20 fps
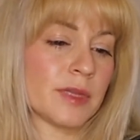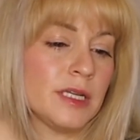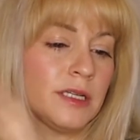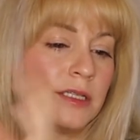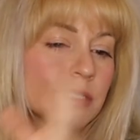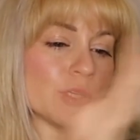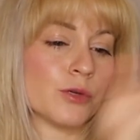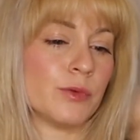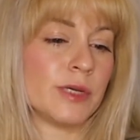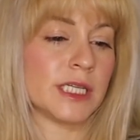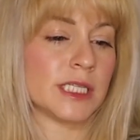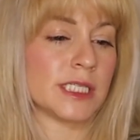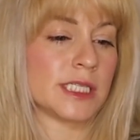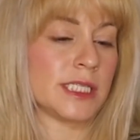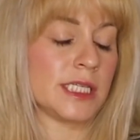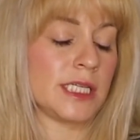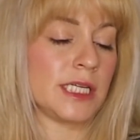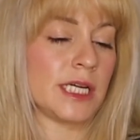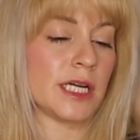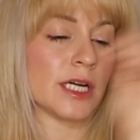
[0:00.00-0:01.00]
So we can
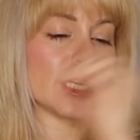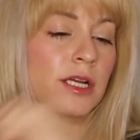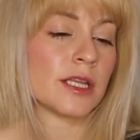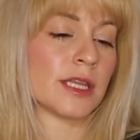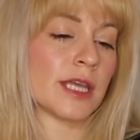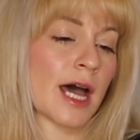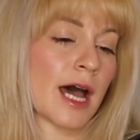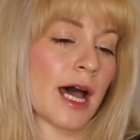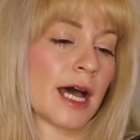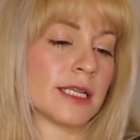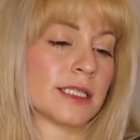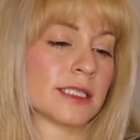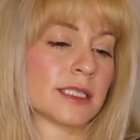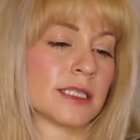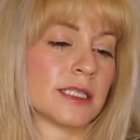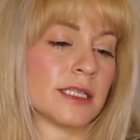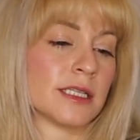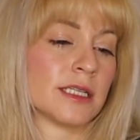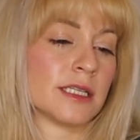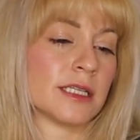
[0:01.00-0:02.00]
see here that
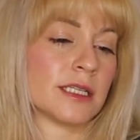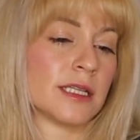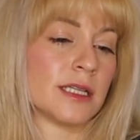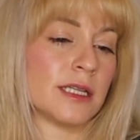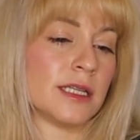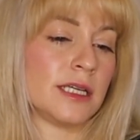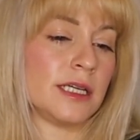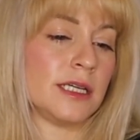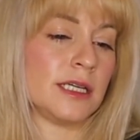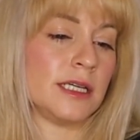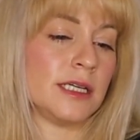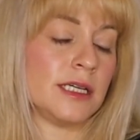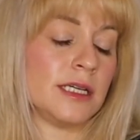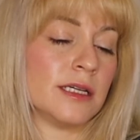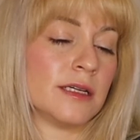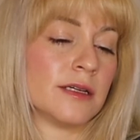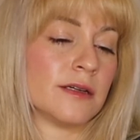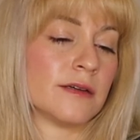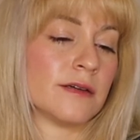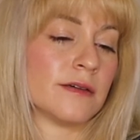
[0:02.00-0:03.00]

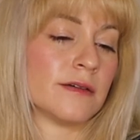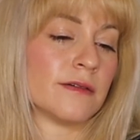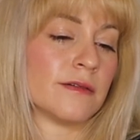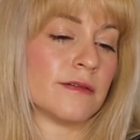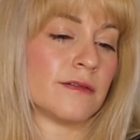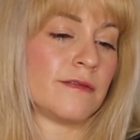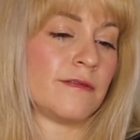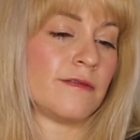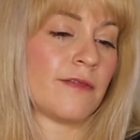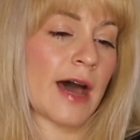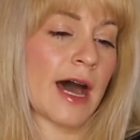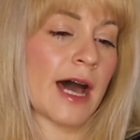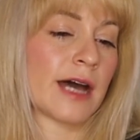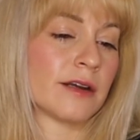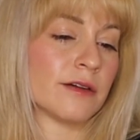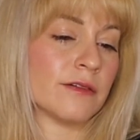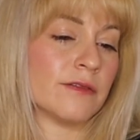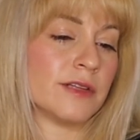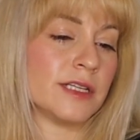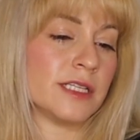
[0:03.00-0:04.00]
the fat
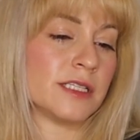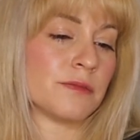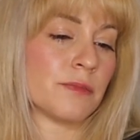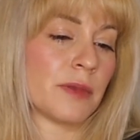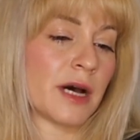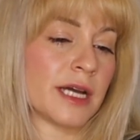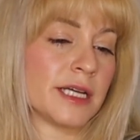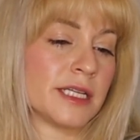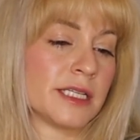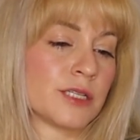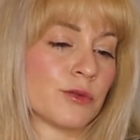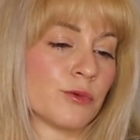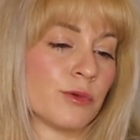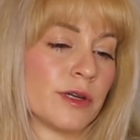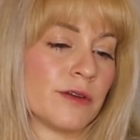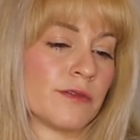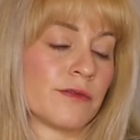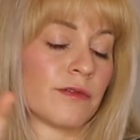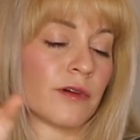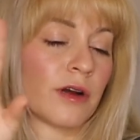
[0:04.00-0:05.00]
of these mice
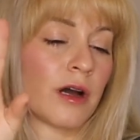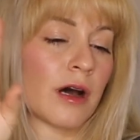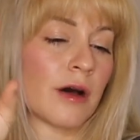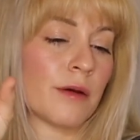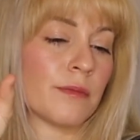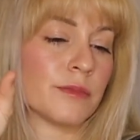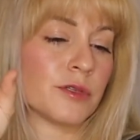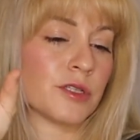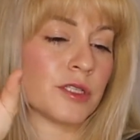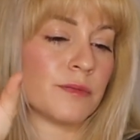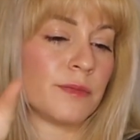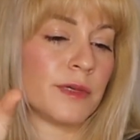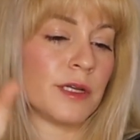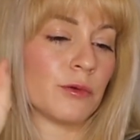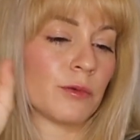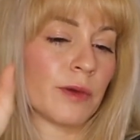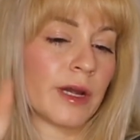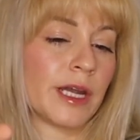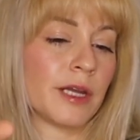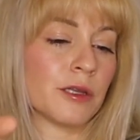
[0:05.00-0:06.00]
went from just being
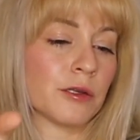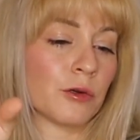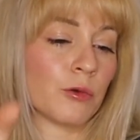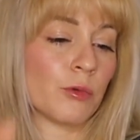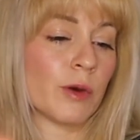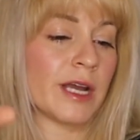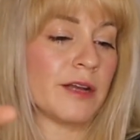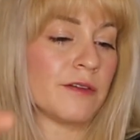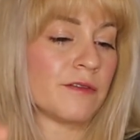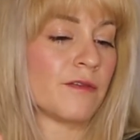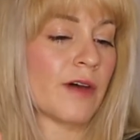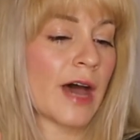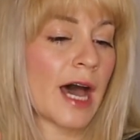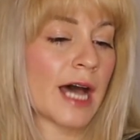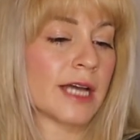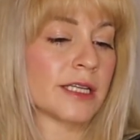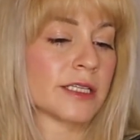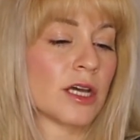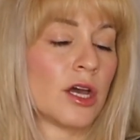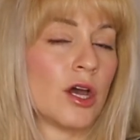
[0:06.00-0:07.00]
regular white
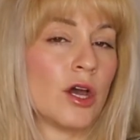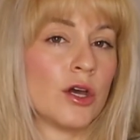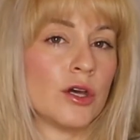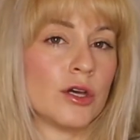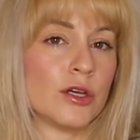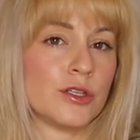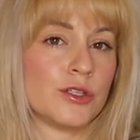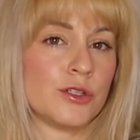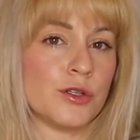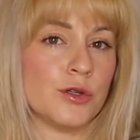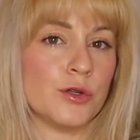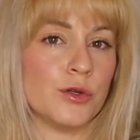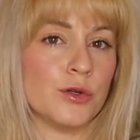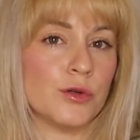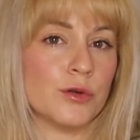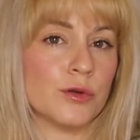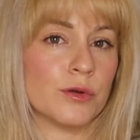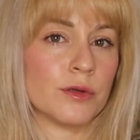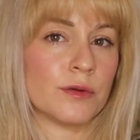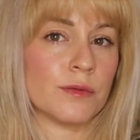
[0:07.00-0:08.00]
fat
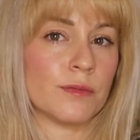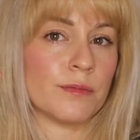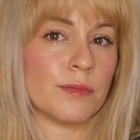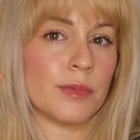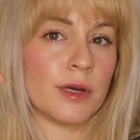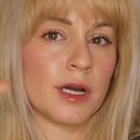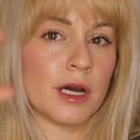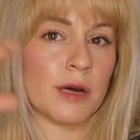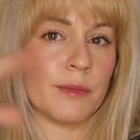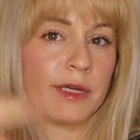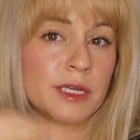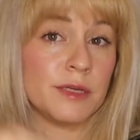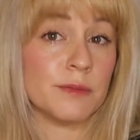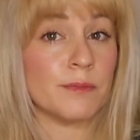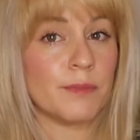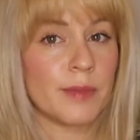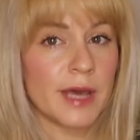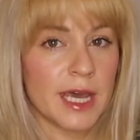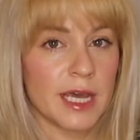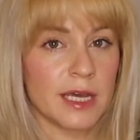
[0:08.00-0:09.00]
to becoming
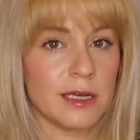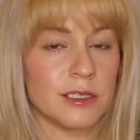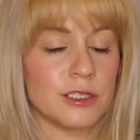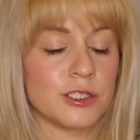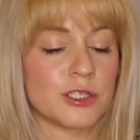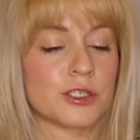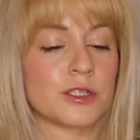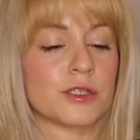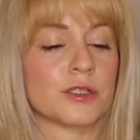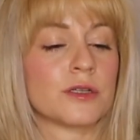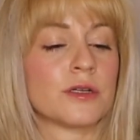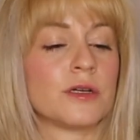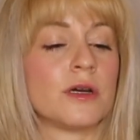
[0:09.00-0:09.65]
beige